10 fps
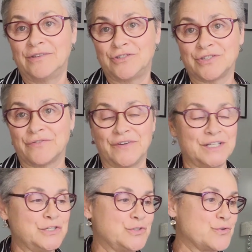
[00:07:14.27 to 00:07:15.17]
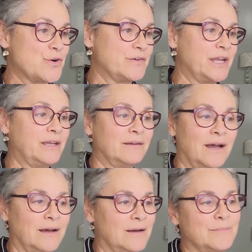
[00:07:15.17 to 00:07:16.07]
just a funny story.
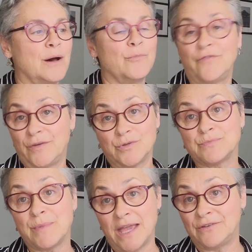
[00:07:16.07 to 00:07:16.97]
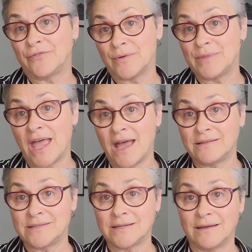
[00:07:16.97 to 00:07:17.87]
A movie was made from
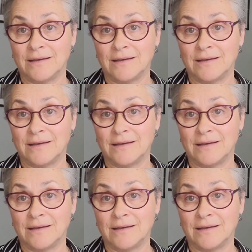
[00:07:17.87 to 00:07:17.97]
that